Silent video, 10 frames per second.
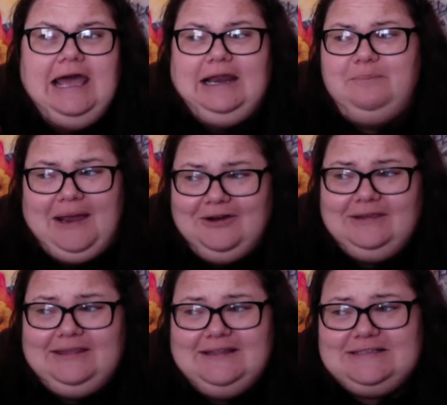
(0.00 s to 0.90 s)
And
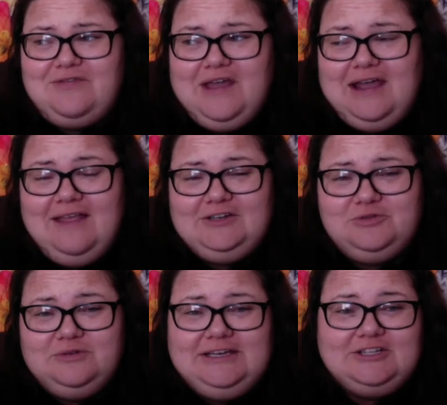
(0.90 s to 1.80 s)
apparently that's the thing I like
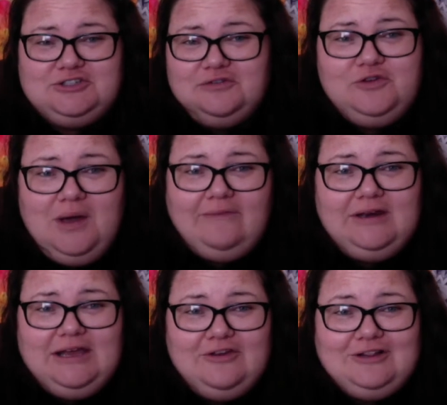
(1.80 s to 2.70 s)
to read. So if you have
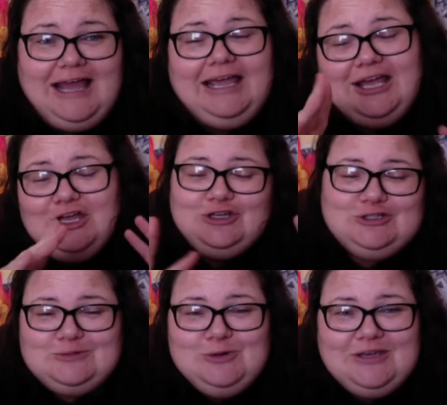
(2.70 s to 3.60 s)
any other like
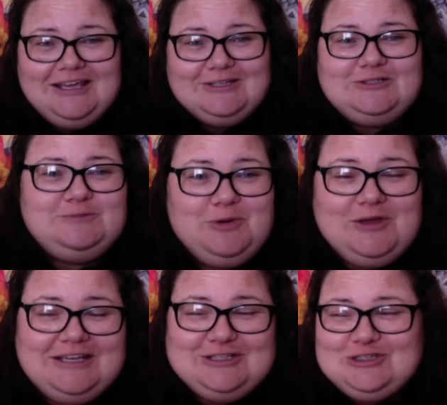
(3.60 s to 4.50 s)
spooky,
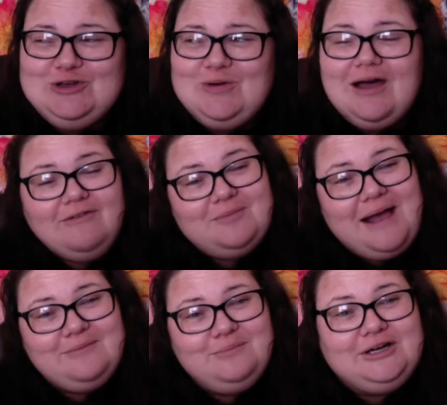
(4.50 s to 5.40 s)
spooky snow-covered
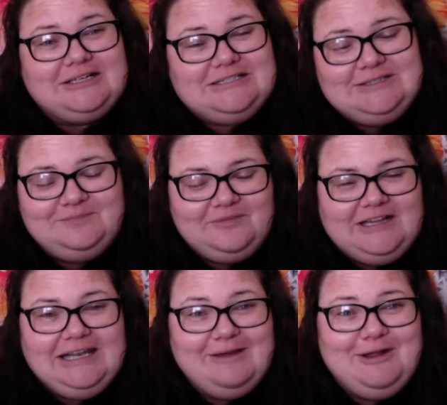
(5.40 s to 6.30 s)
mountain books,
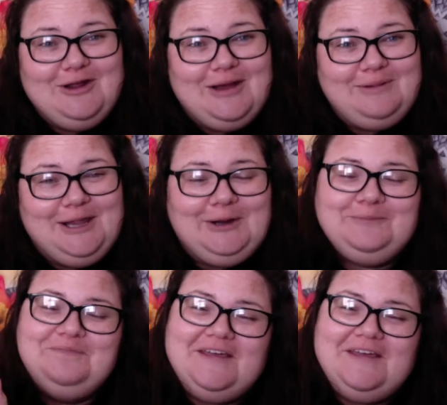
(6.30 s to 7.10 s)
let me know down below.